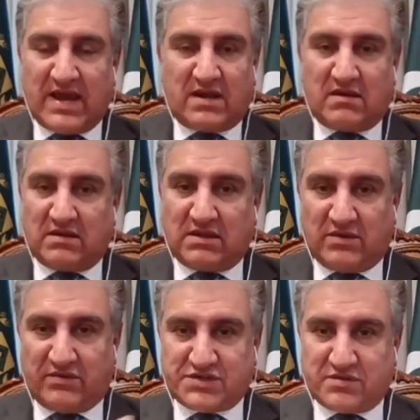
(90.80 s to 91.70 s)
like
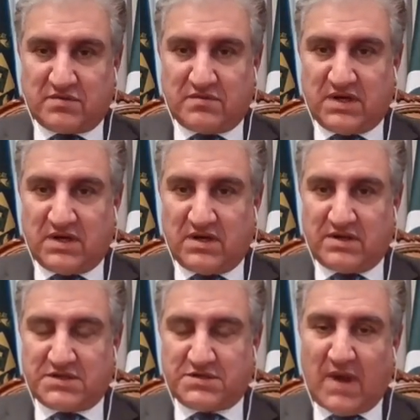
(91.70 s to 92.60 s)
the rest of the
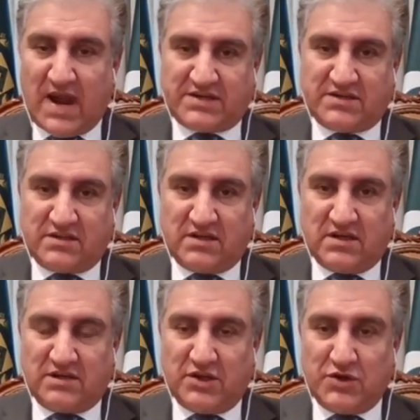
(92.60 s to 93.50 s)
world, despite
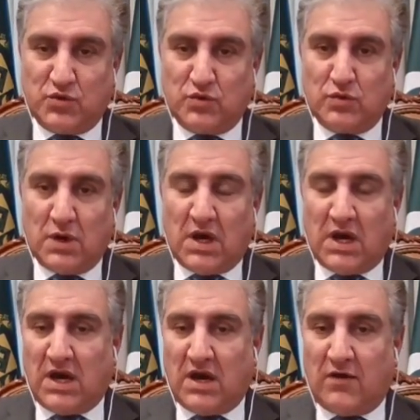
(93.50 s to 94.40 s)
the new
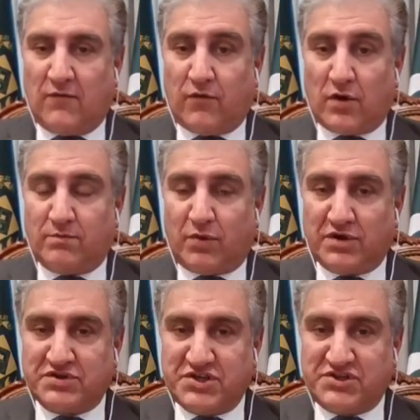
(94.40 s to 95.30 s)
foreign
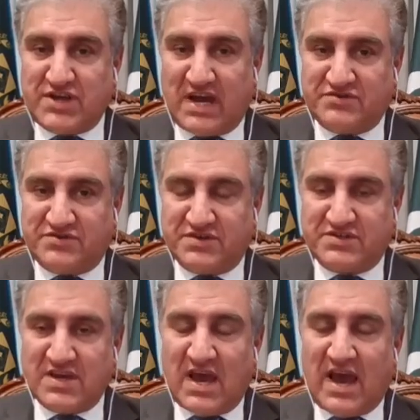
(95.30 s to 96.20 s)
policy
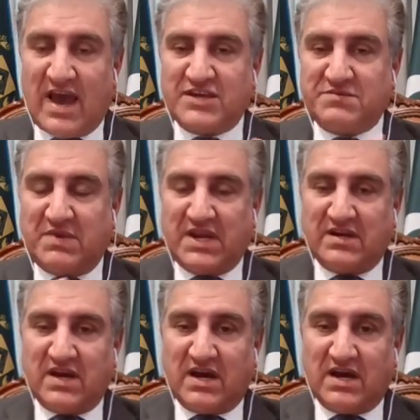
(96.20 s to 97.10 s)
challenges, has
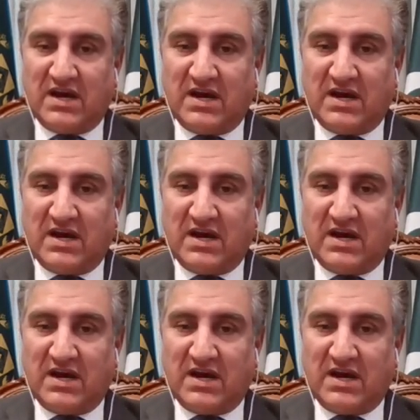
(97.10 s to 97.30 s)
been